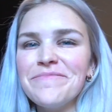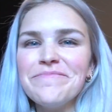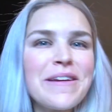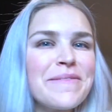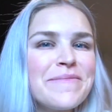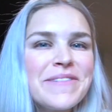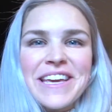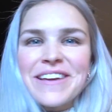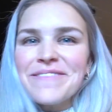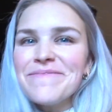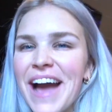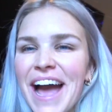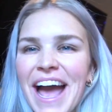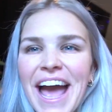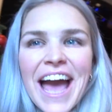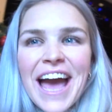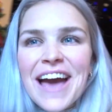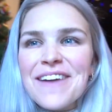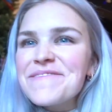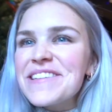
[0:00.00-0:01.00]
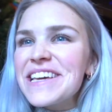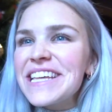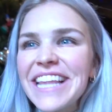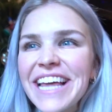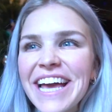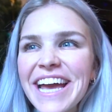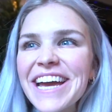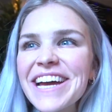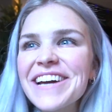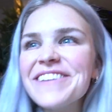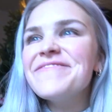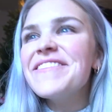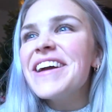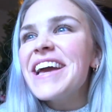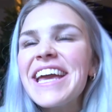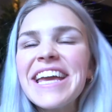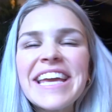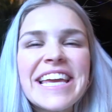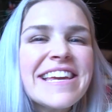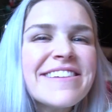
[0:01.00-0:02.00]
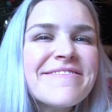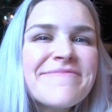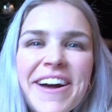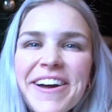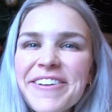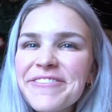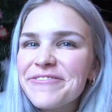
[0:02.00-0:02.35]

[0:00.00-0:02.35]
maybe get my happy lamp, eat my